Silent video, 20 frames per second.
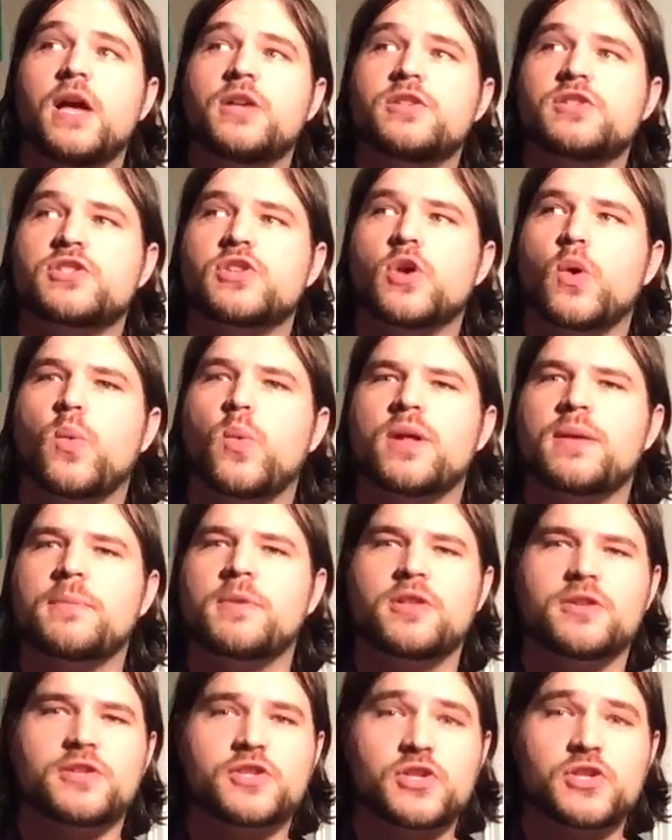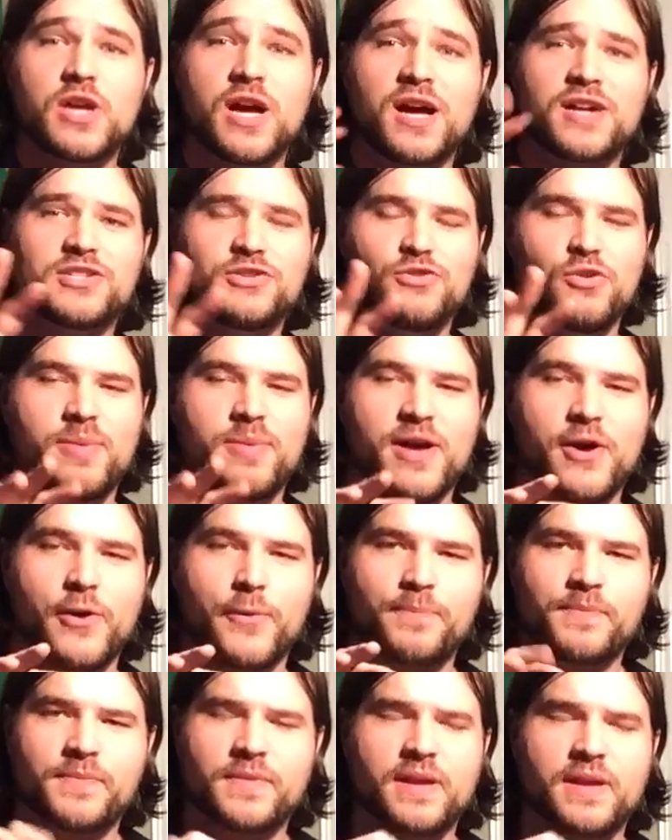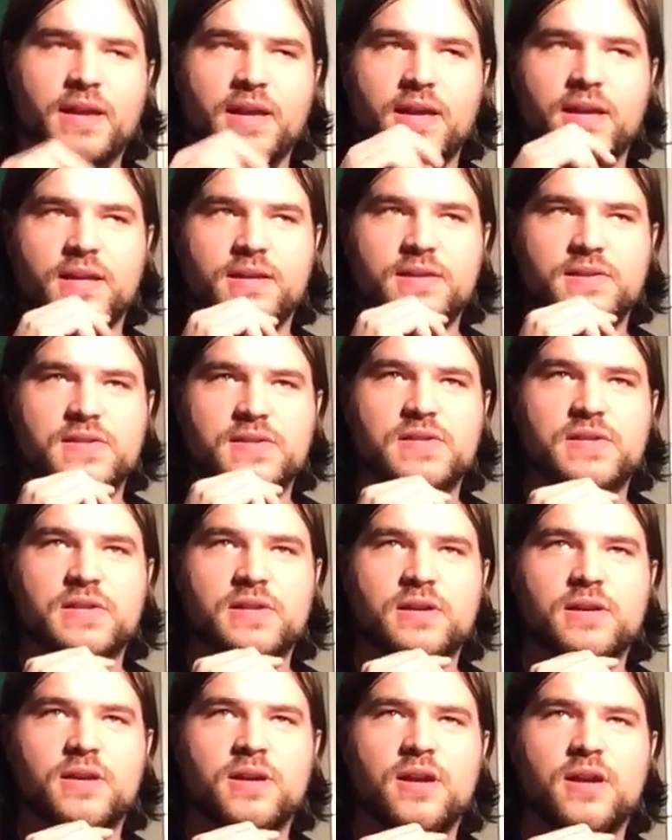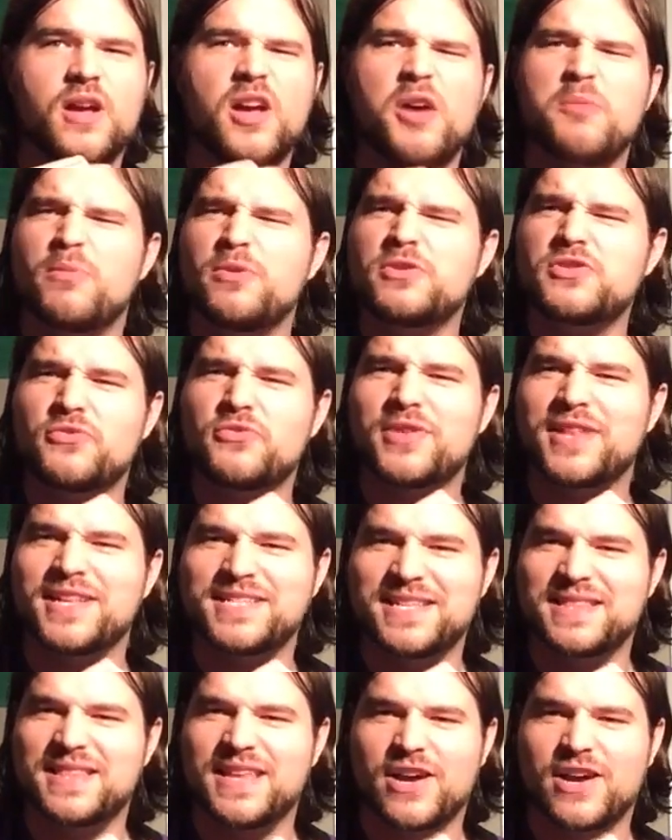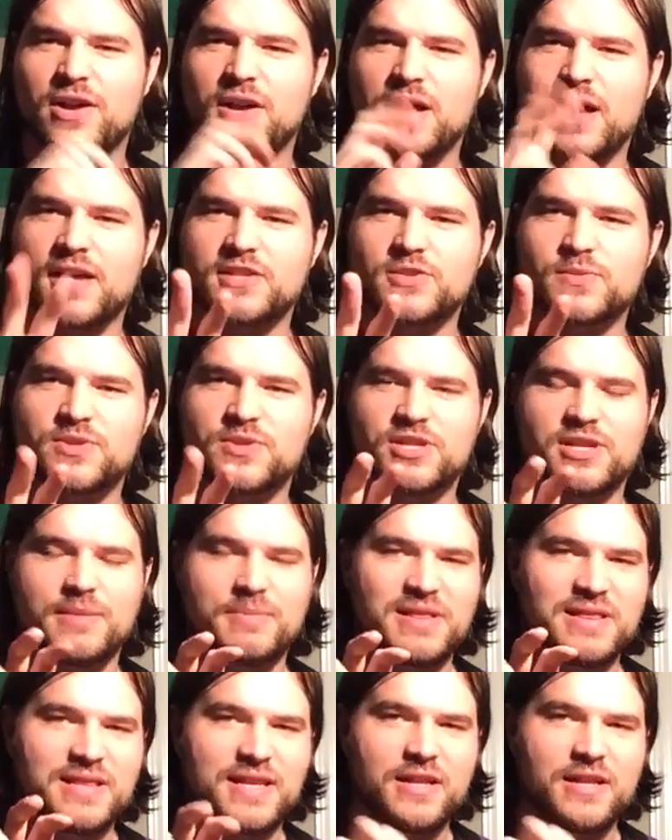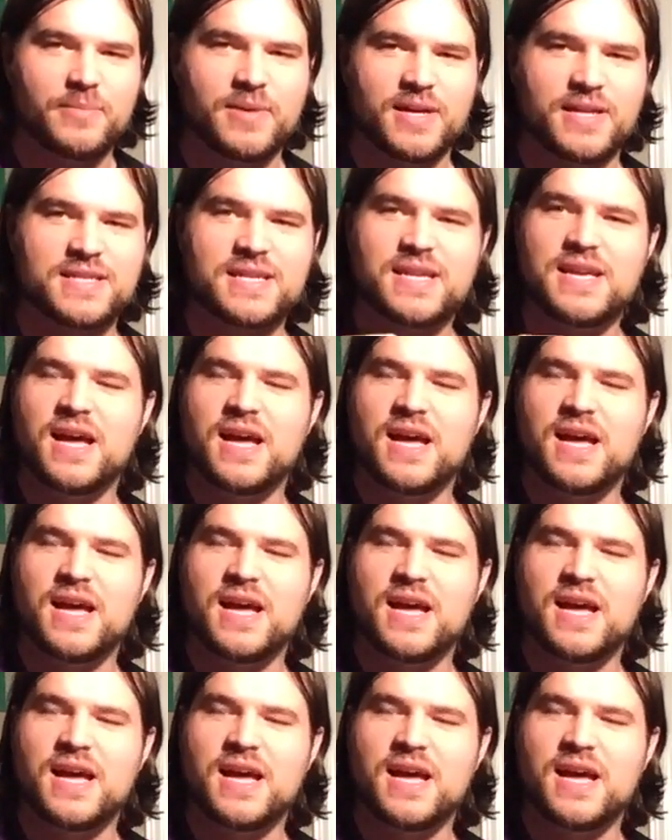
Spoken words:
So what I'm going to talk to you about is most of what I did there. I switched it up a little bit.